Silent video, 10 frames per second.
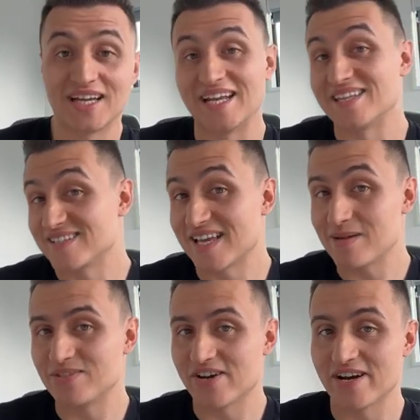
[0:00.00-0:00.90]
And at the
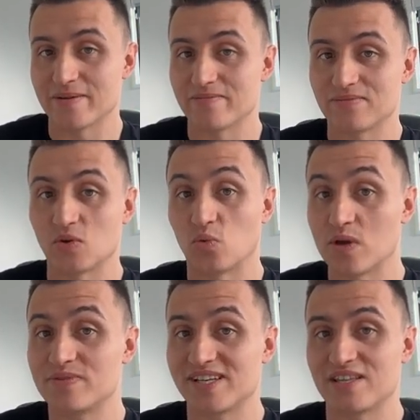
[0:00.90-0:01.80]
same time, the
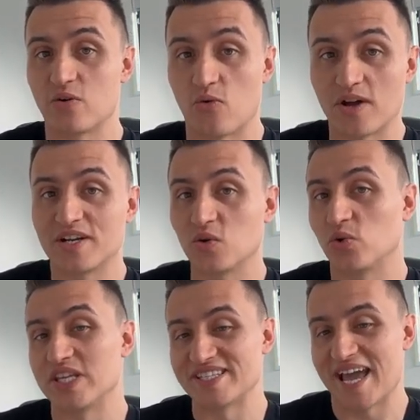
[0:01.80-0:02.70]
website they were running all
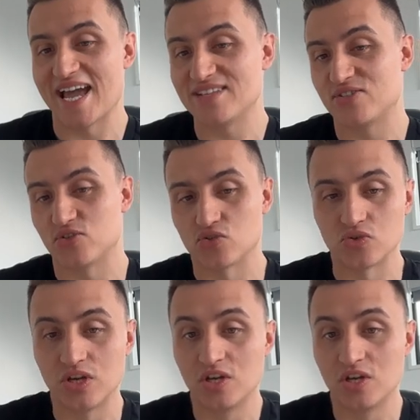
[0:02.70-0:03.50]
these ads to